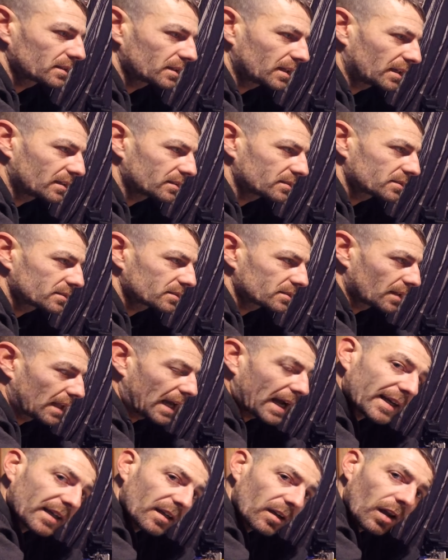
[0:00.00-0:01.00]
It's
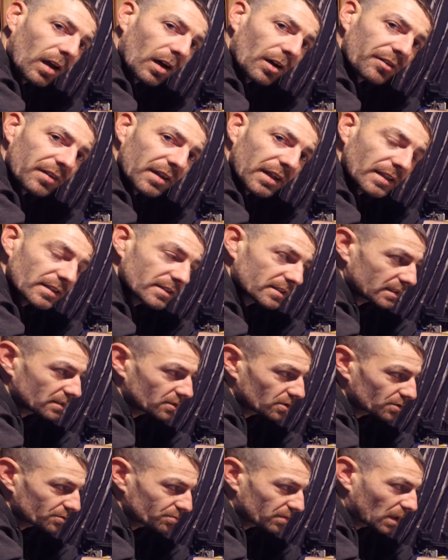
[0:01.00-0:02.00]
like a lot of things, it
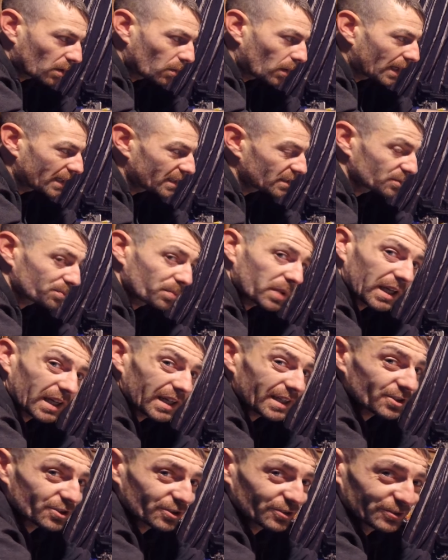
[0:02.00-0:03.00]
just requires
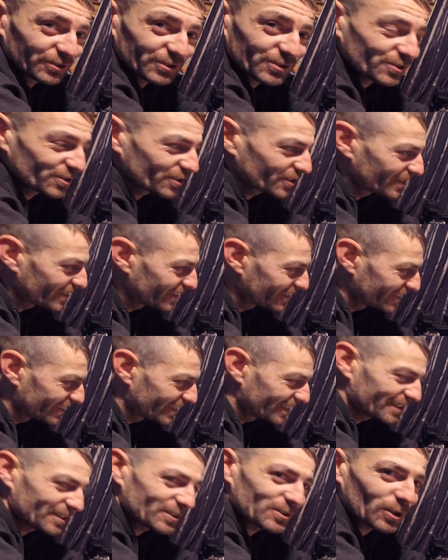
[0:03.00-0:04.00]
patience.
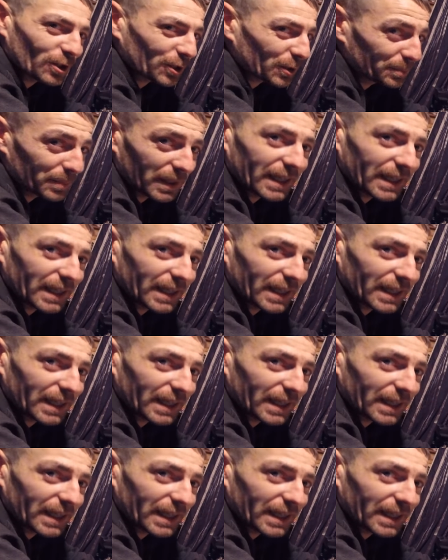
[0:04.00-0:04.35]
It's not a